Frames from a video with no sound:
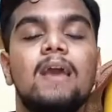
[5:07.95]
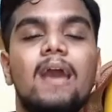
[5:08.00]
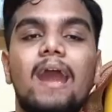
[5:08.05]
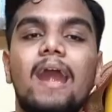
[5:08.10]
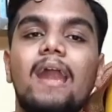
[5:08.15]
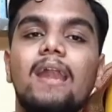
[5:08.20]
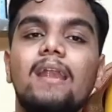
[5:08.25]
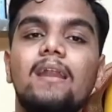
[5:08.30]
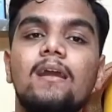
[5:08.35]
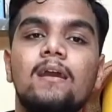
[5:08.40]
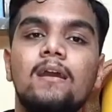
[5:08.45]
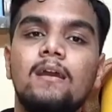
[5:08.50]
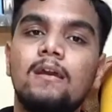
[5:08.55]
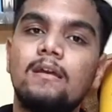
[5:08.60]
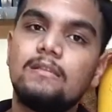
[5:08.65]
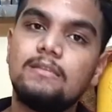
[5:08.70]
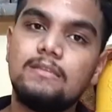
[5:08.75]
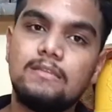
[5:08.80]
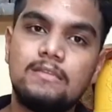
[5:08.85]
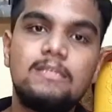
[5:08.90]
and
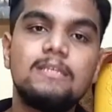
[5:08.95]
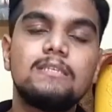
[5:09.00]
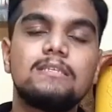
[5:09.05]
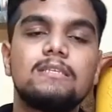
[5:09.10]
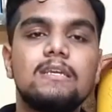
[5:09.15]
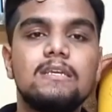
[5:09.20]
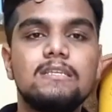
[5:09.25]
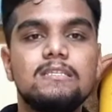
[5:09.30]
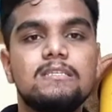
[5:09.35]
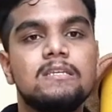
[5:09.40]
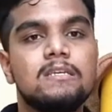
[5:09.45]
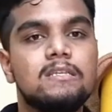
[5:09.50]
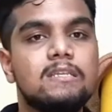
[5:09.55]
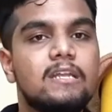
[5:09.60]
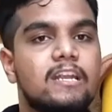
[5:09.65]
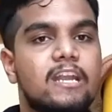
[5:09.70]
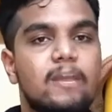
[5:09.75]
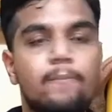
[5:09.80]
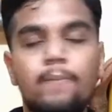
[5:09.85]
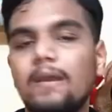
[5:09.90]
this is
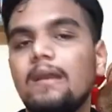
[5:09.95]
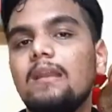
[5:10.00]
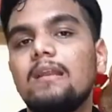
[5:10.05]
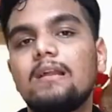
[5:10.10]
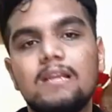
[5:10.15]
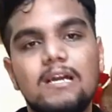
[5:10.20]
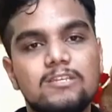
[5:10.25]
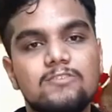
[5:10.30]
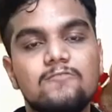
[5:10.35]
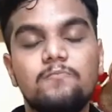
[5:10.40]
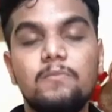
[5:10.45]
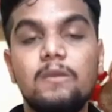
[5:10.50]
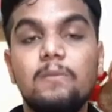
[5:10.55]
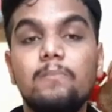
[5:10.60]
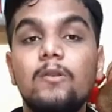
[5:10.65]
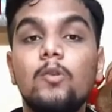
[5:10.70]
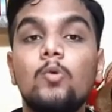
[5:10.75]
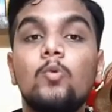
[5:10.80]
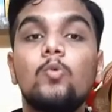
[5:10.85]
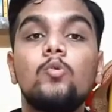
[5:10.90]
the typical class of
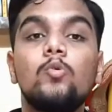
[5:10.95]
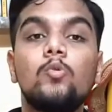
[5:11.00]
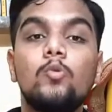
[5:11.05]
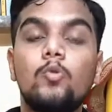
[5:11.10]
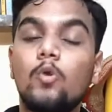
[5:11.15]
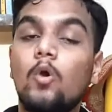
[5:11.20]
people who